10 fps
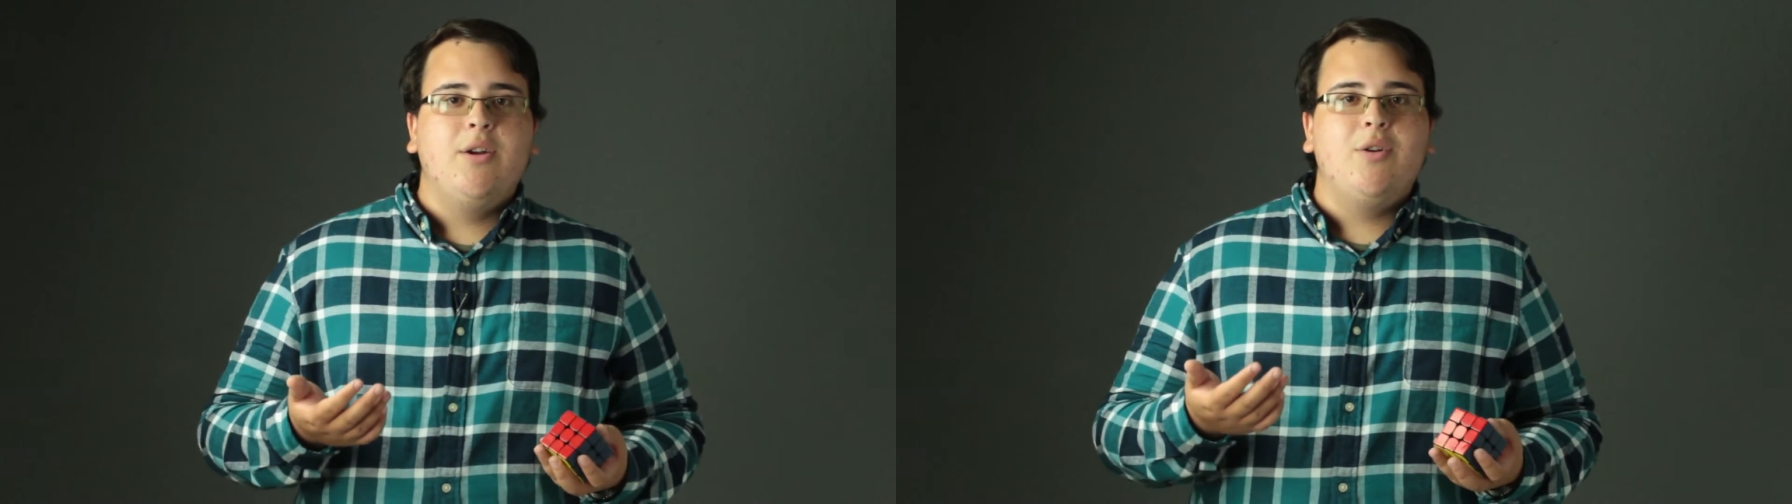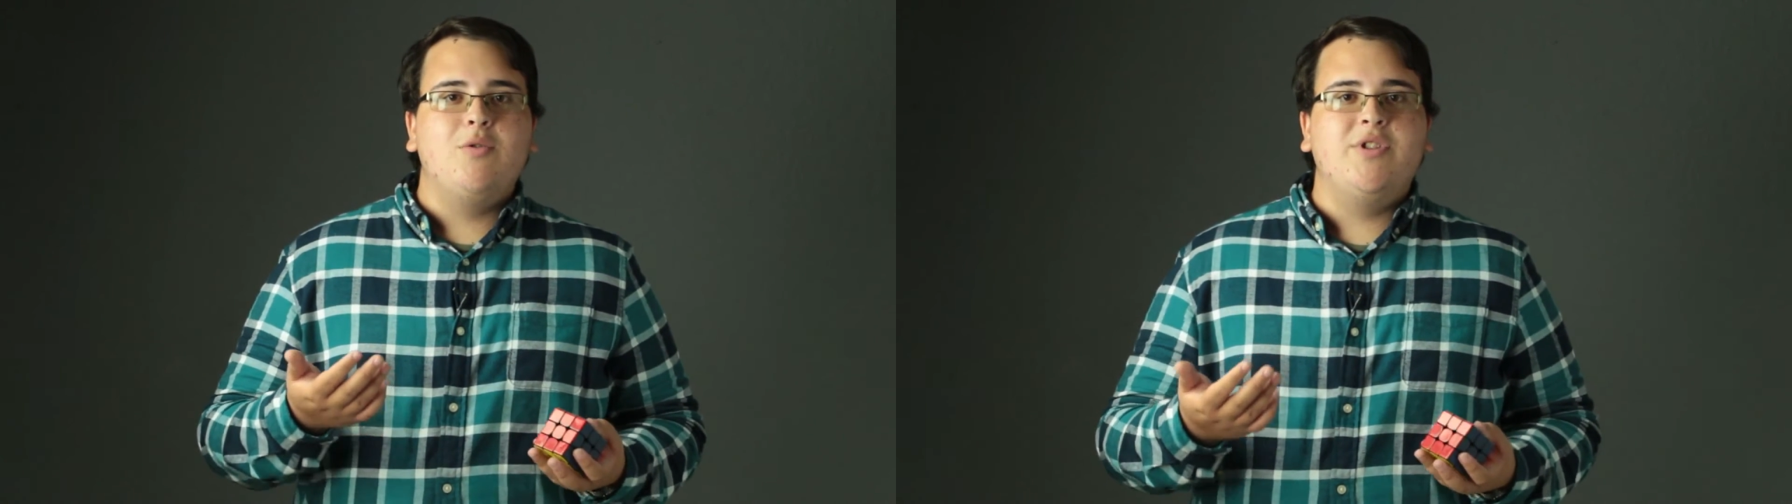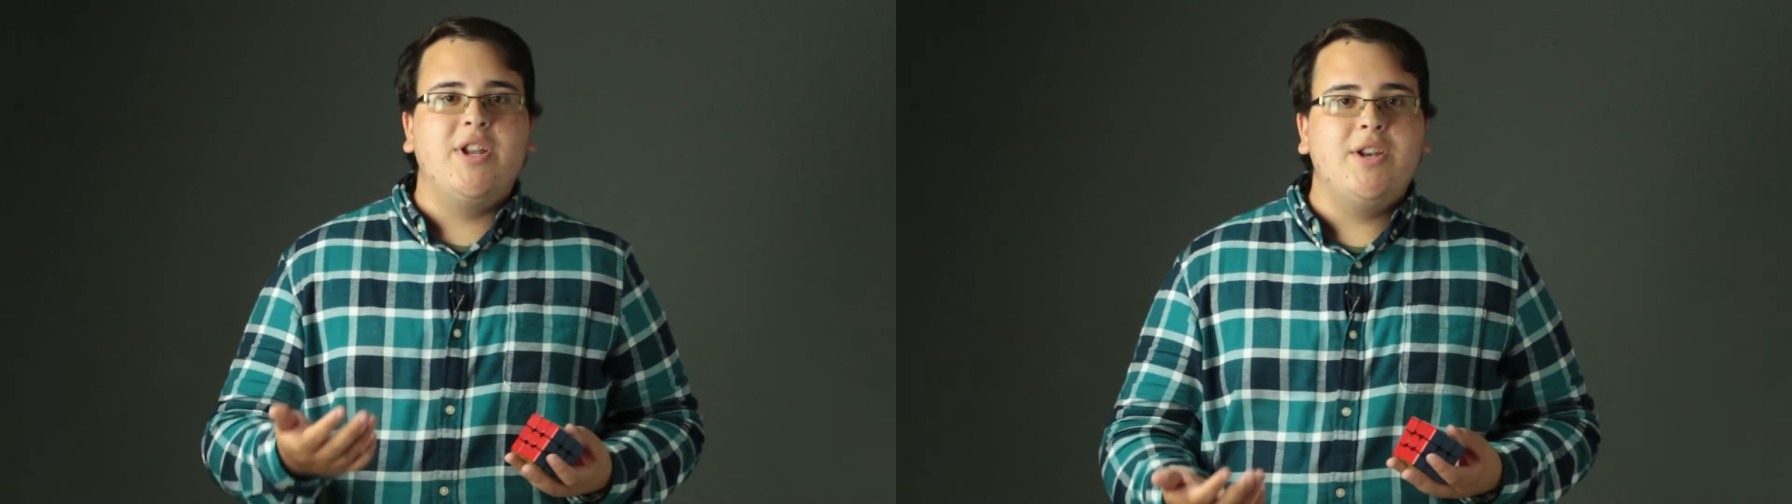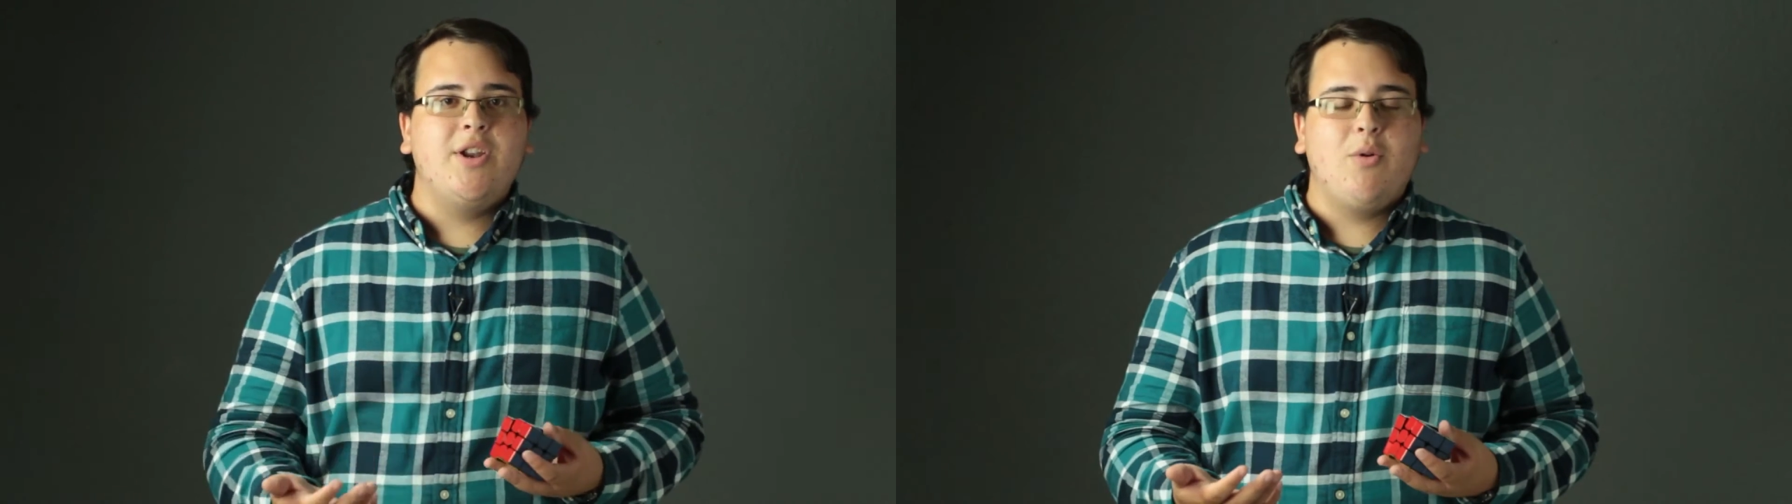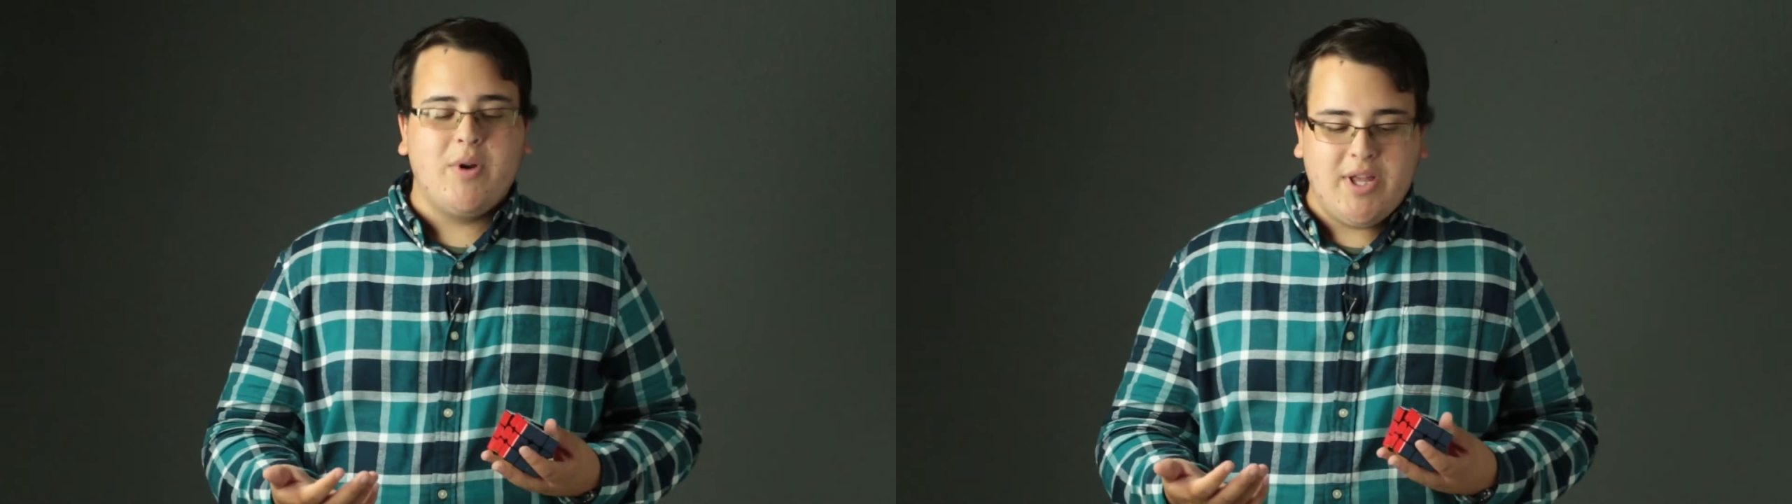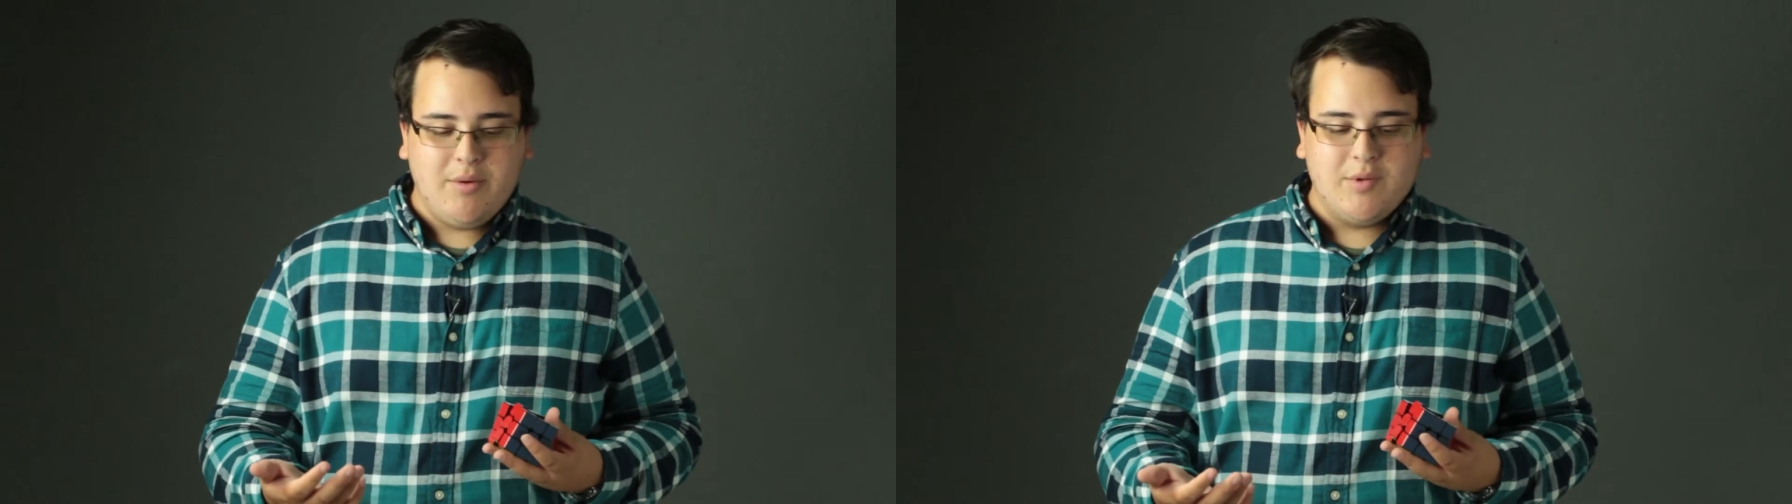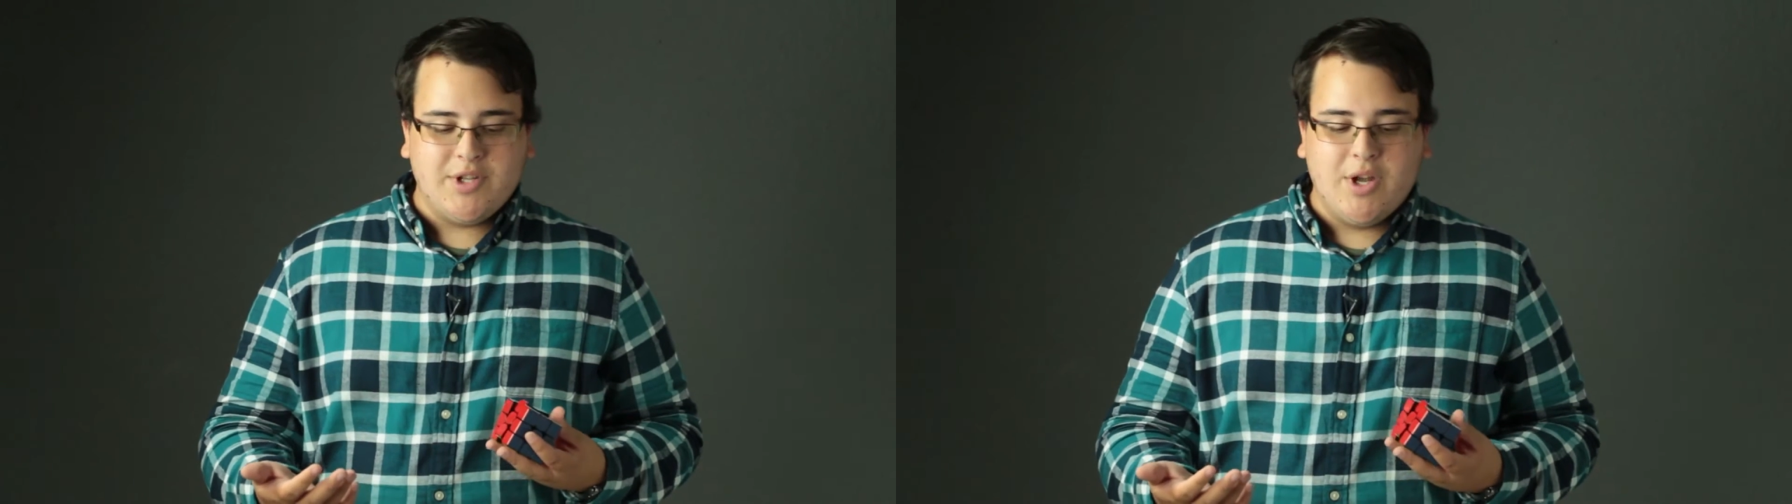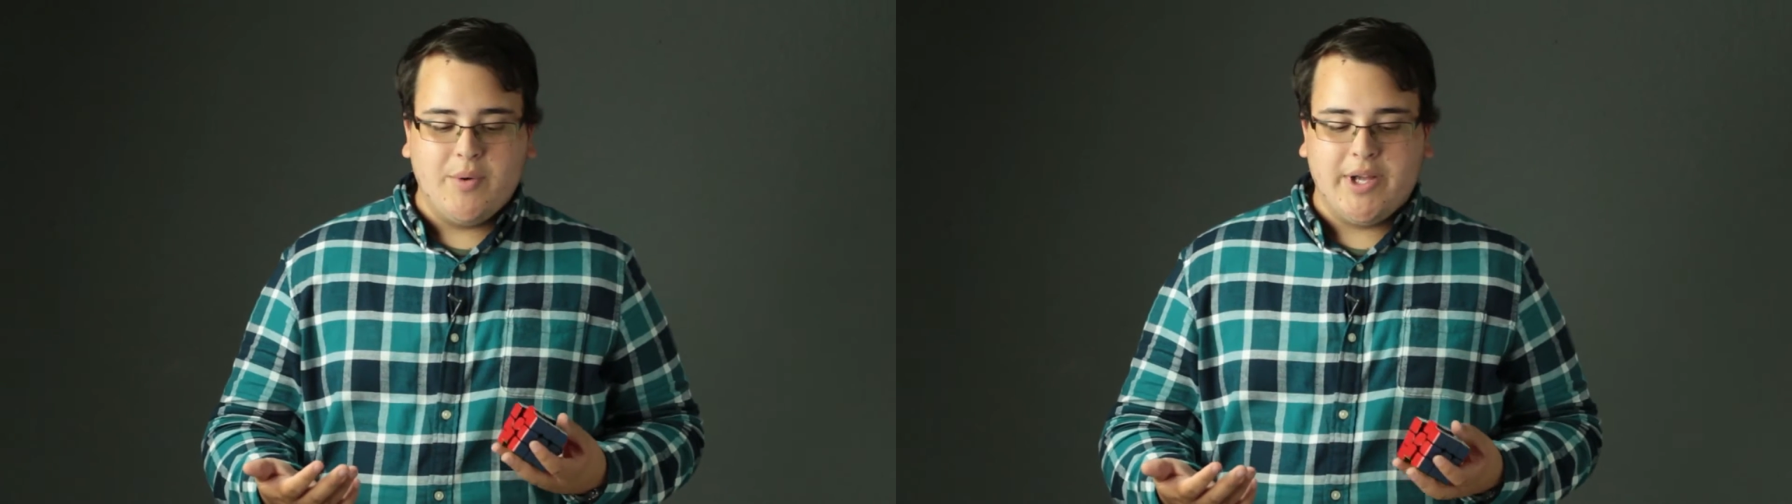who didn't know what he was
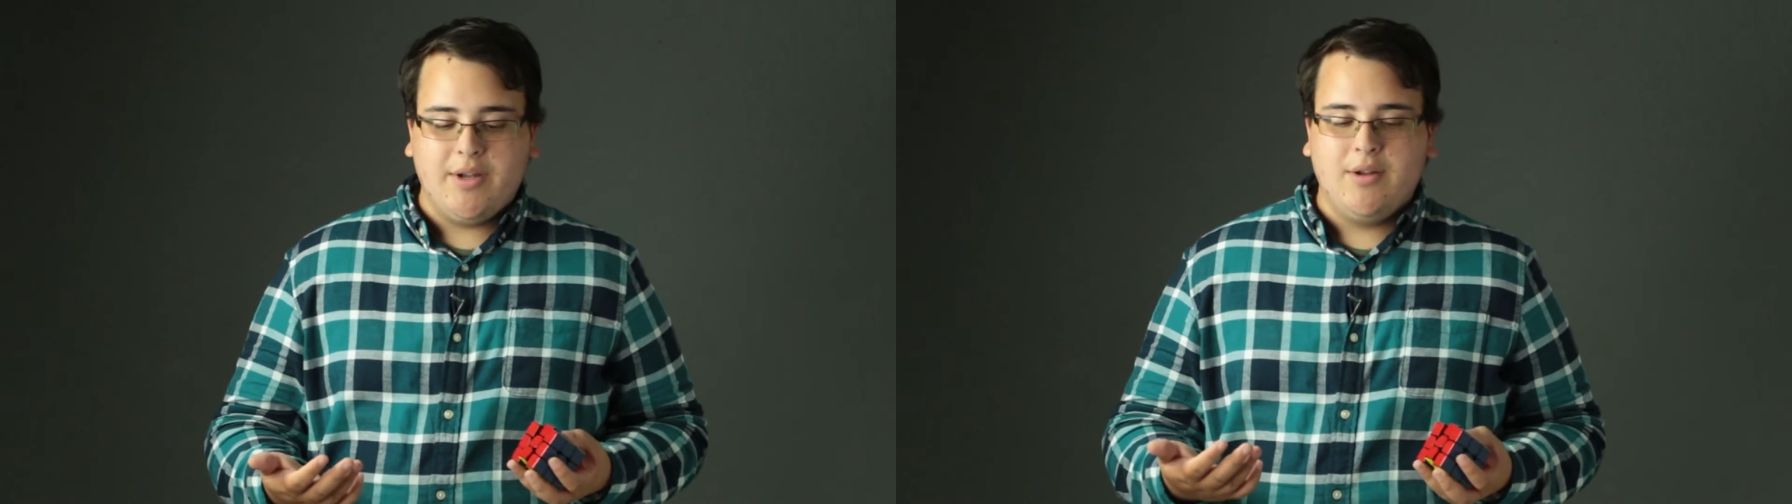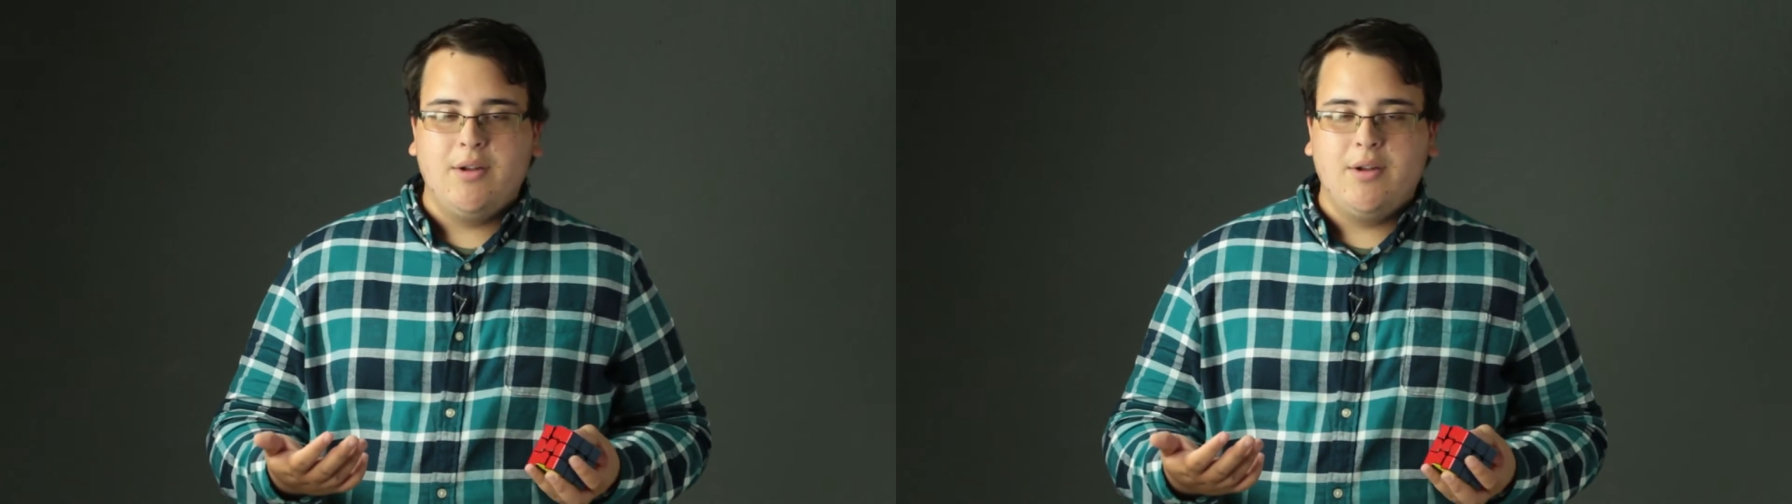doing.